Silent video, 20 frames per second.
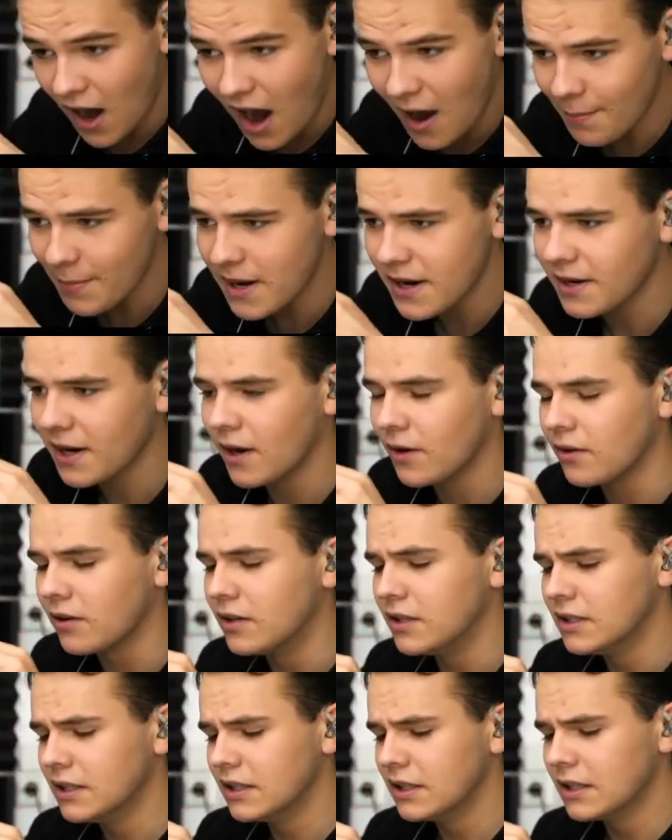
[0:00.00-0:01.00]
That's copied.
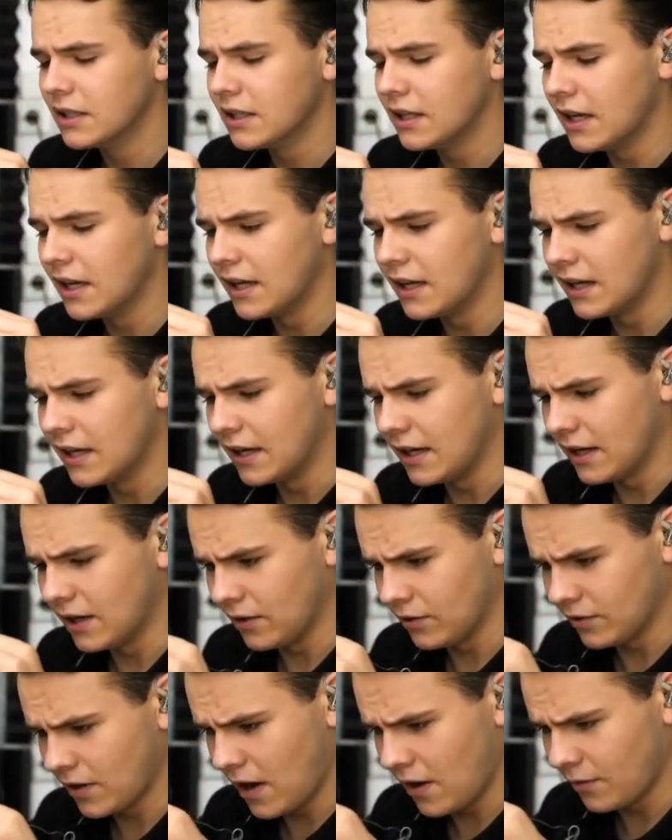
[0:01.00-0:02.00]

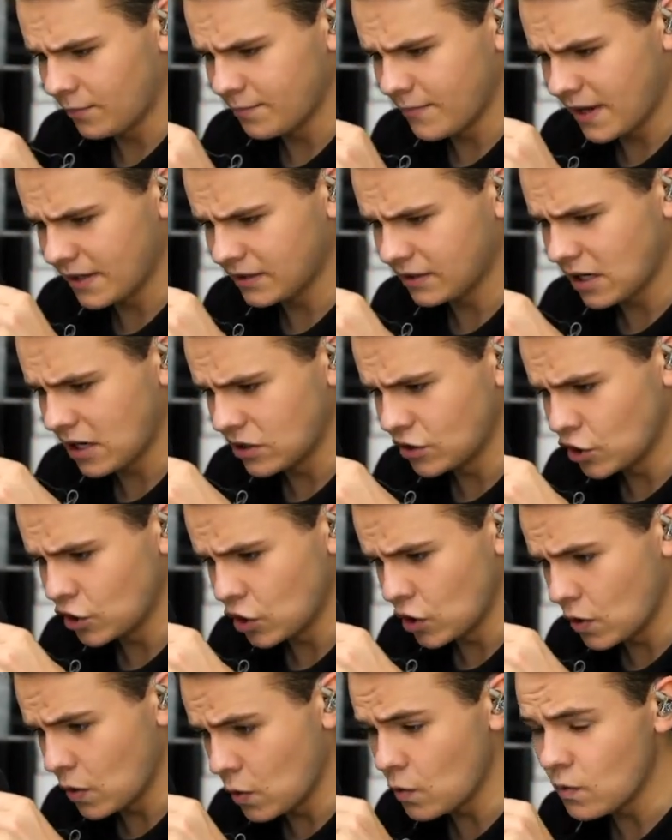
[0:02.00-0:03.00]
I'll
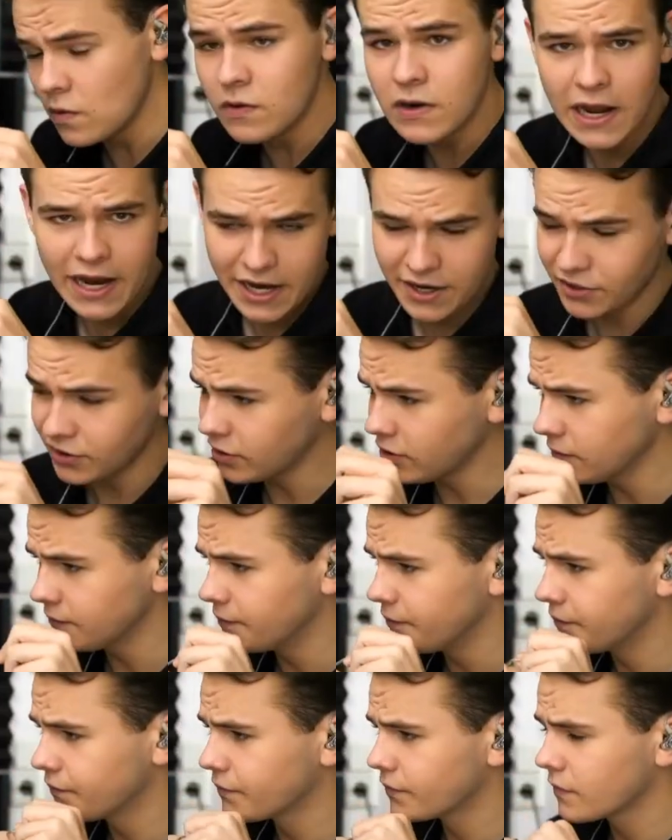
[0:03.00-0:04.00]
message you
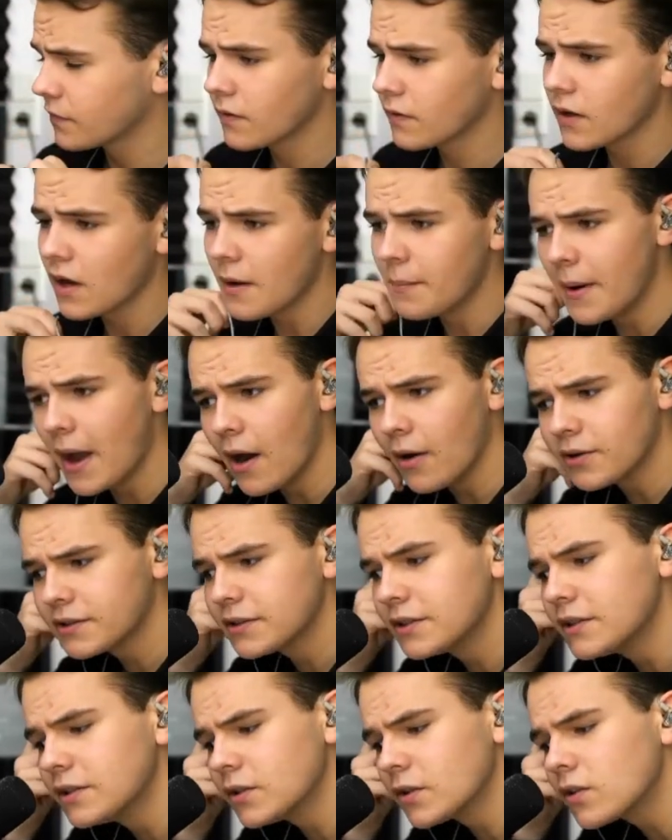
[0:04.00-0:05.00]
later
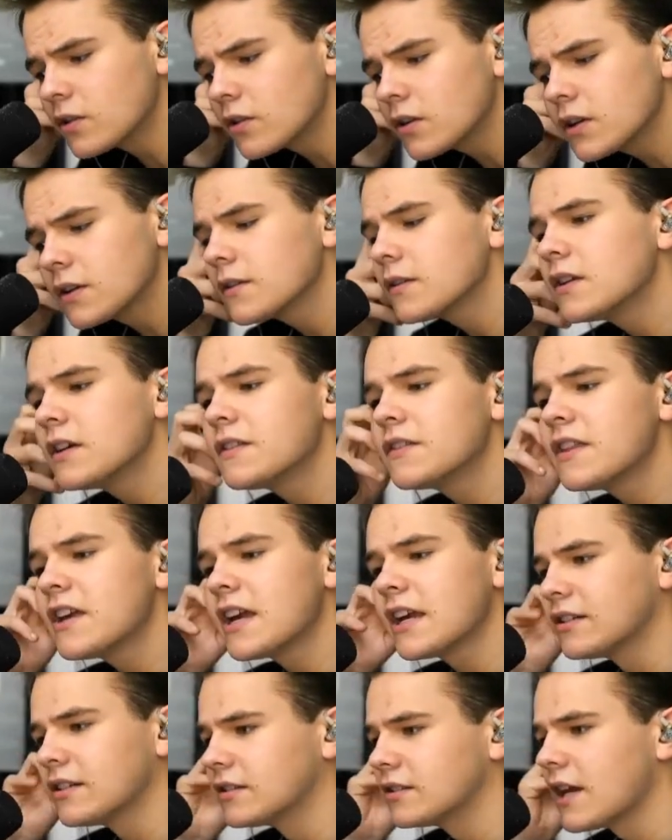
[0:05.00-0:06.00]
about your
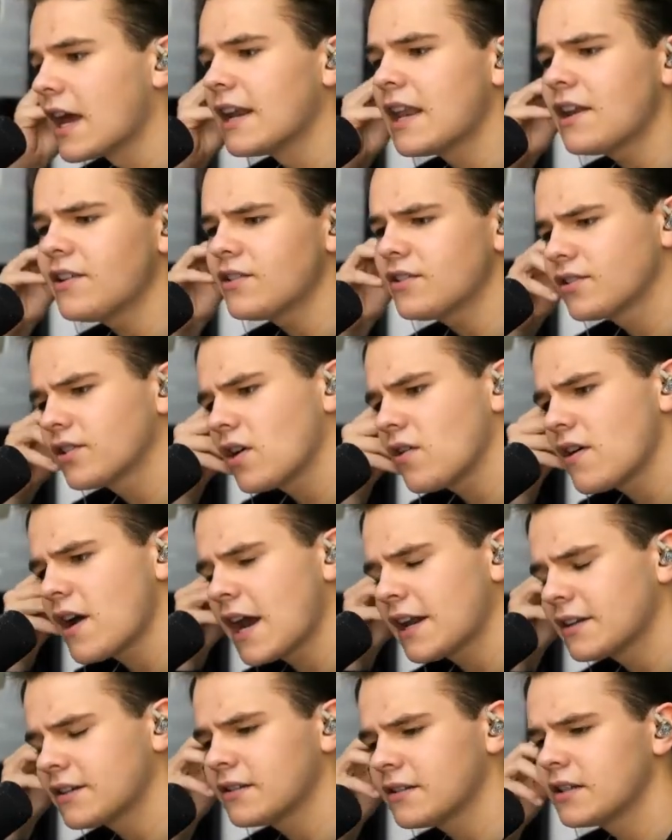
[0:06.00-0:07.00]
things, and let's just go
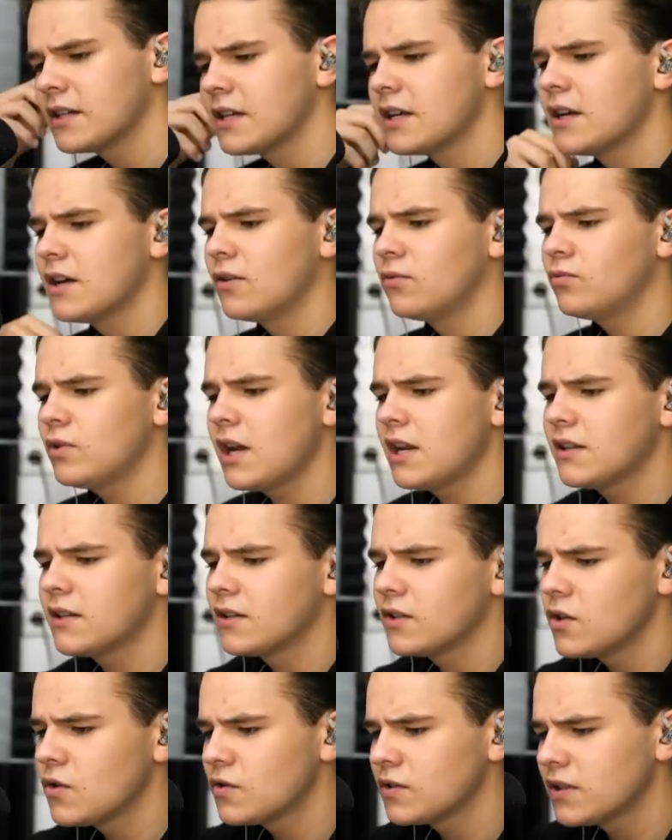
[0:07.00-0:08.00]
ahead and
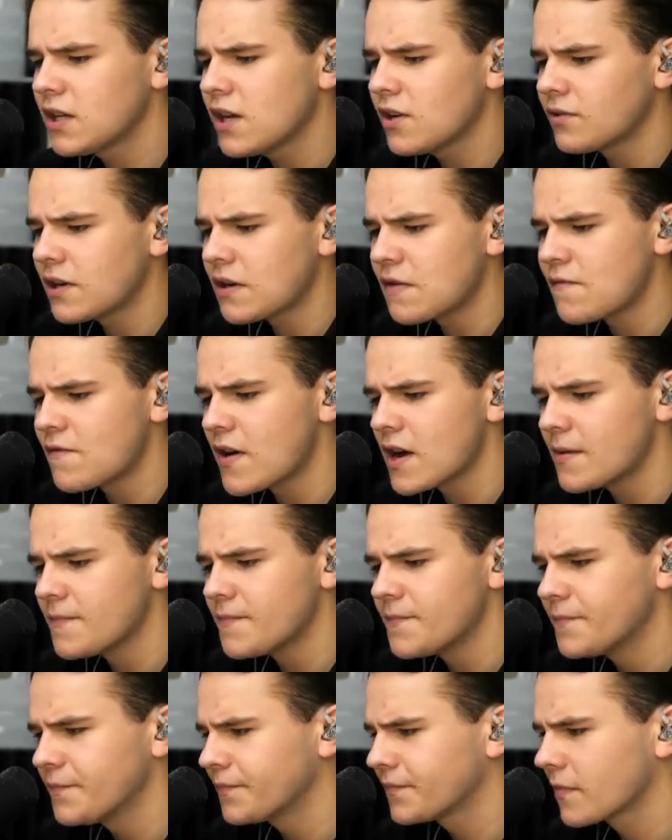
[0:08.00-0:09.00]
read the new scenery file.
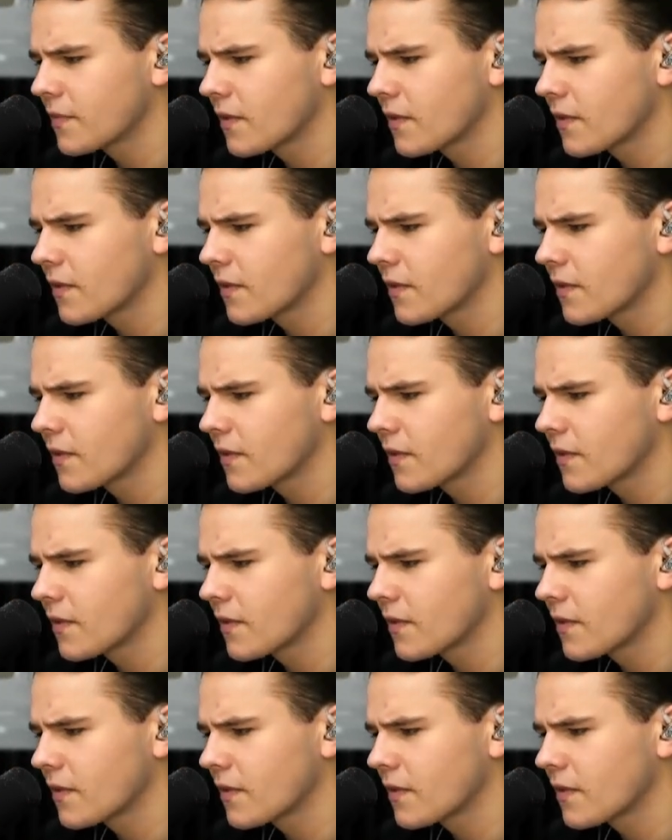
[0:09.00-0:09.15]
